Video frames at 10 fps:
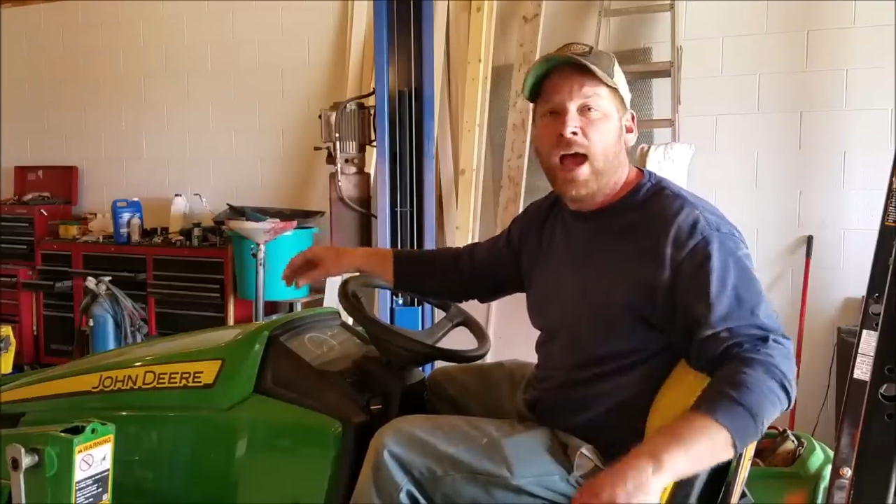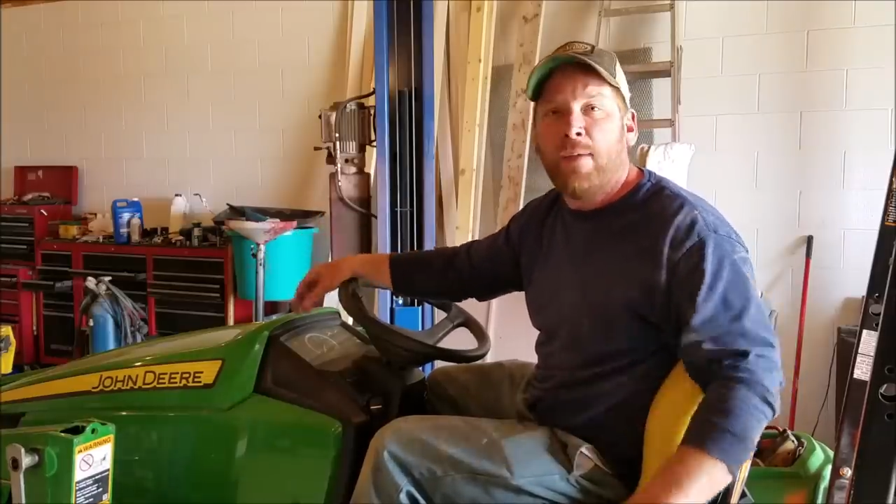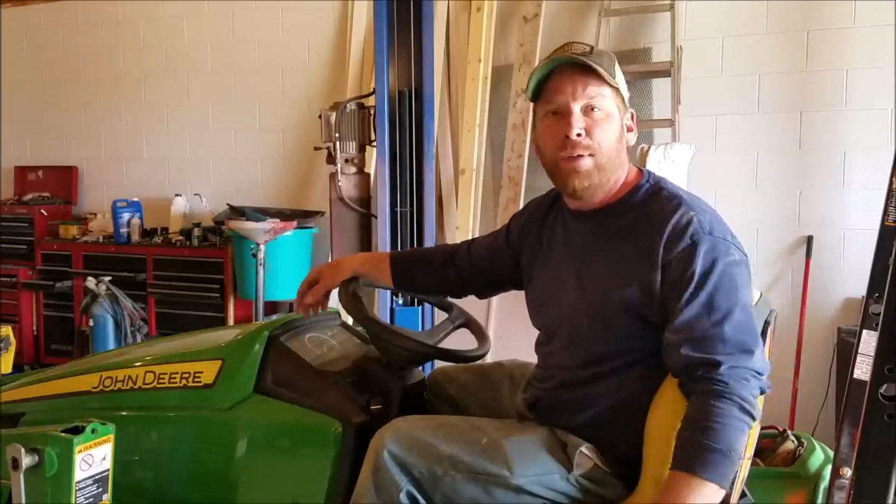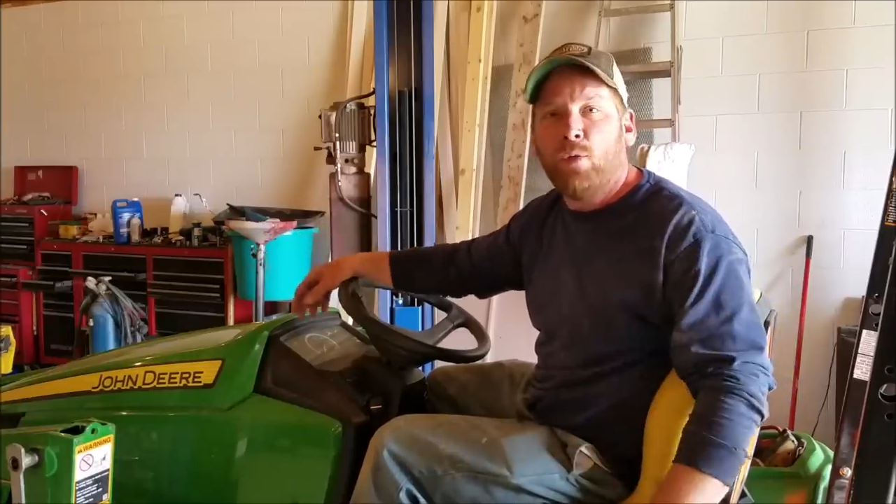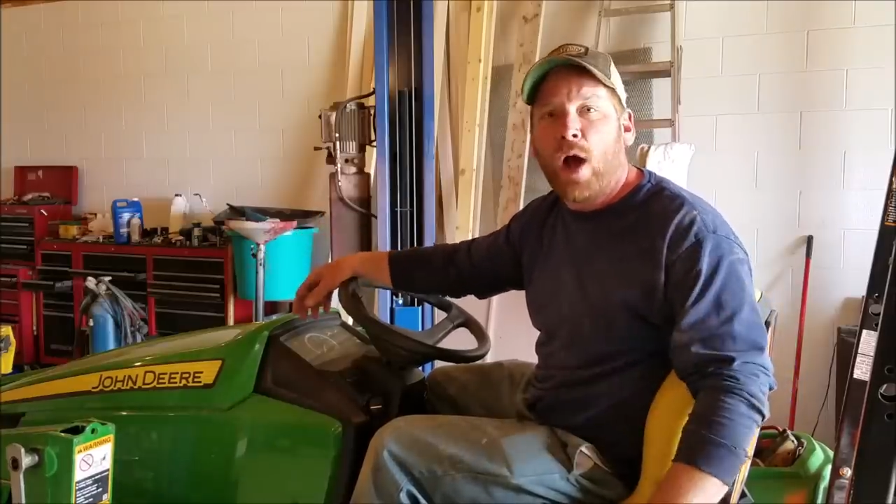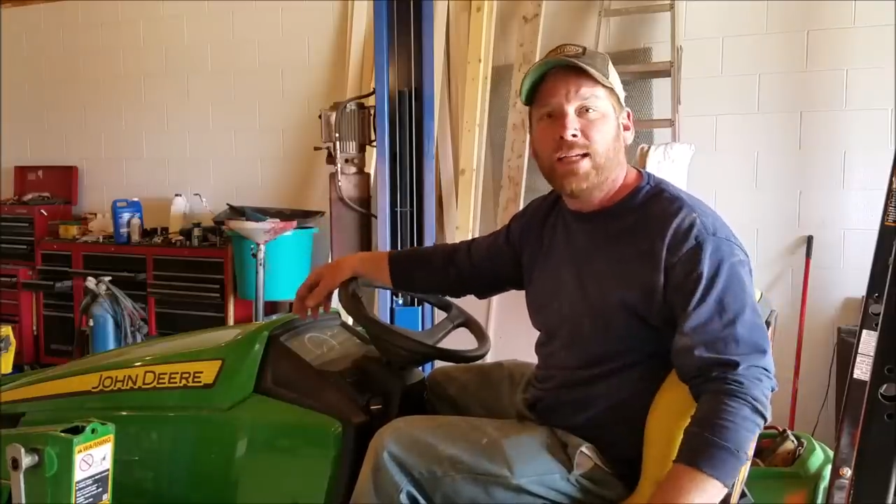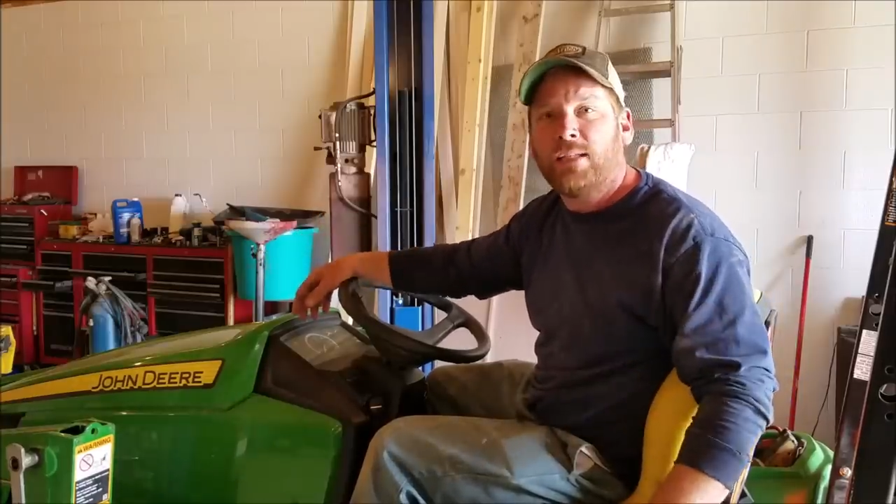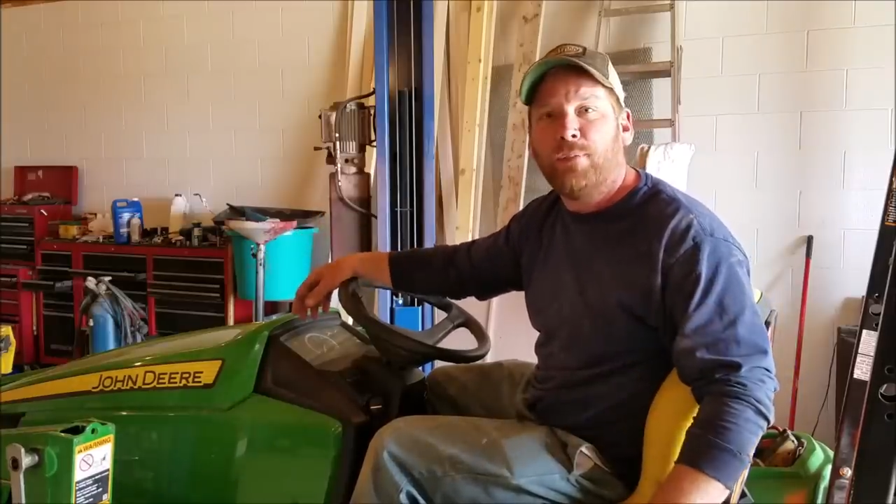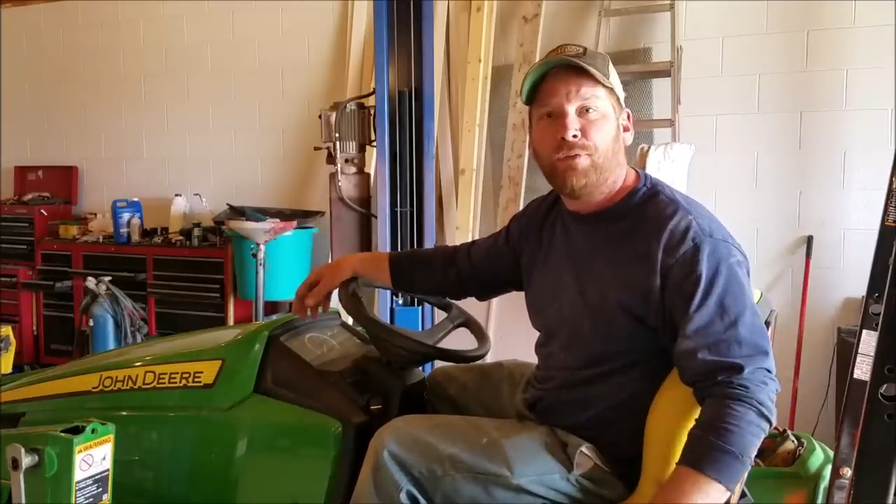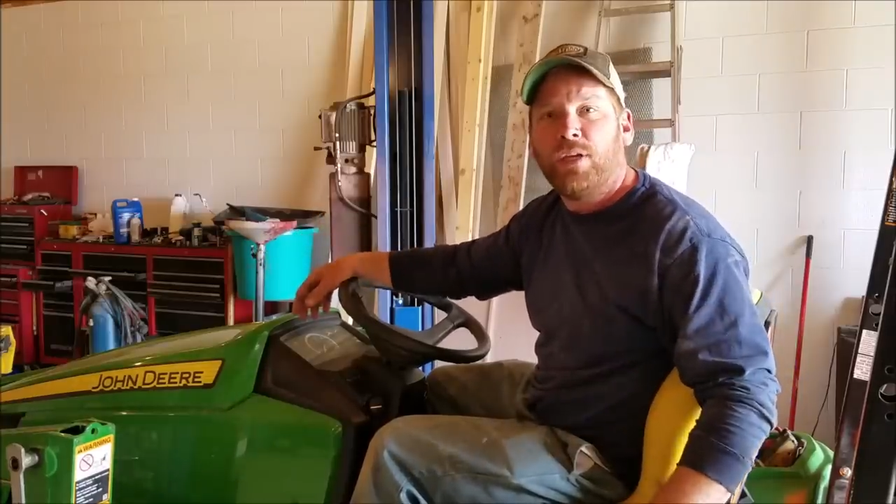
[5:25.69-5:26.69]
I've been watching
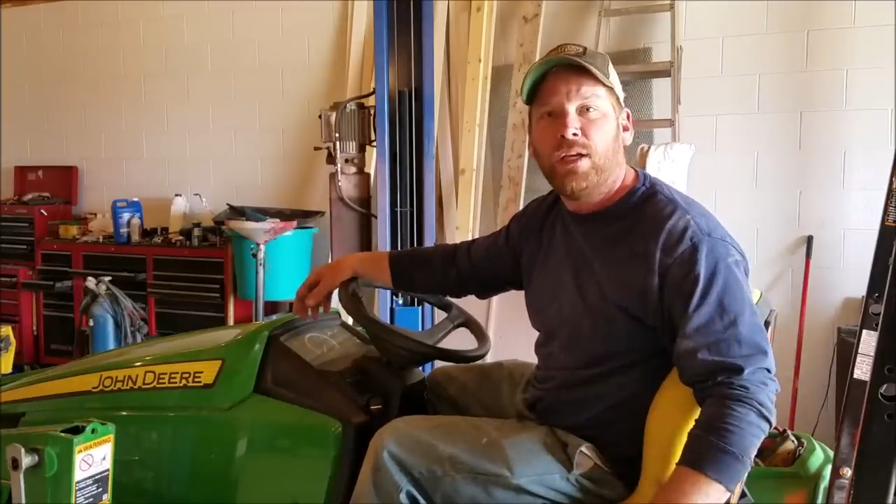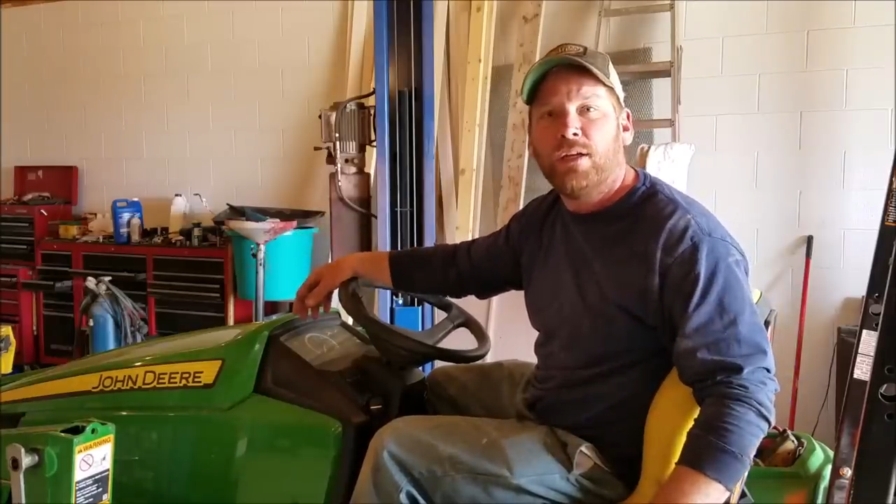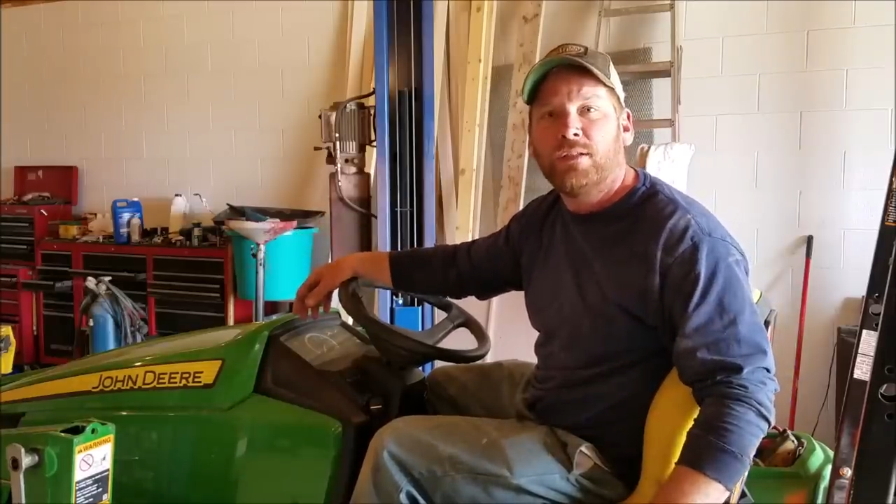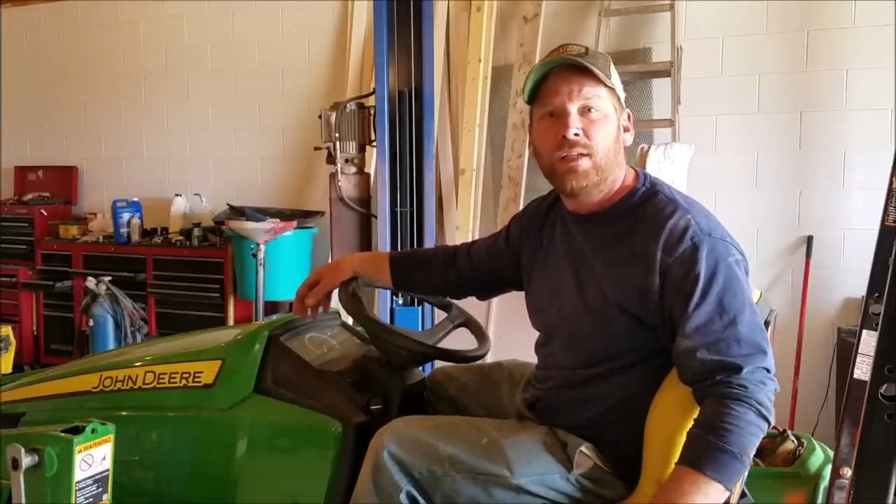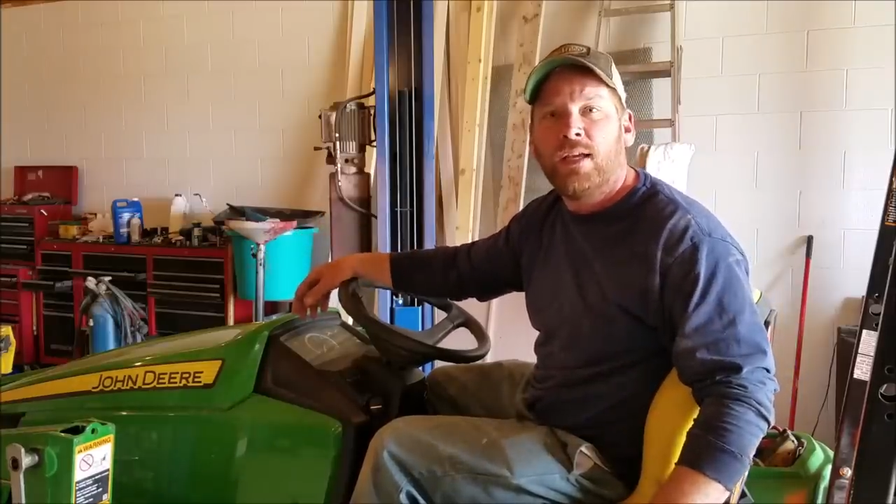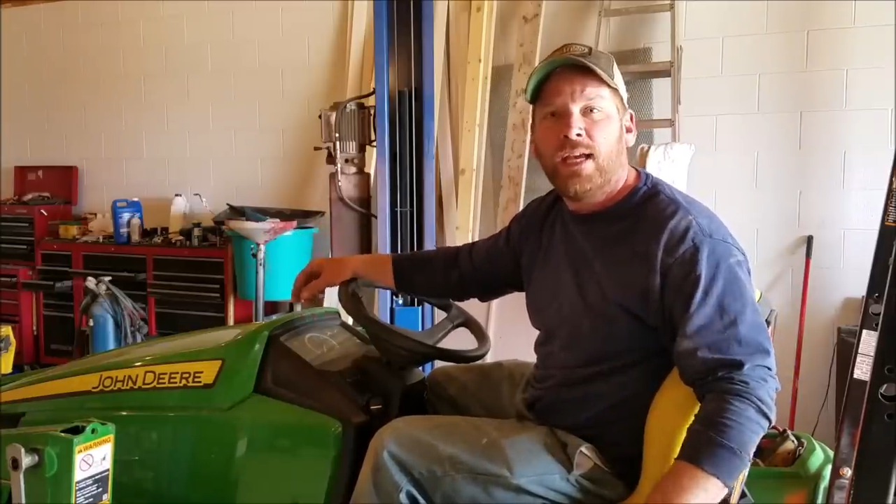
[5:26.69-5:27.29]
him for years.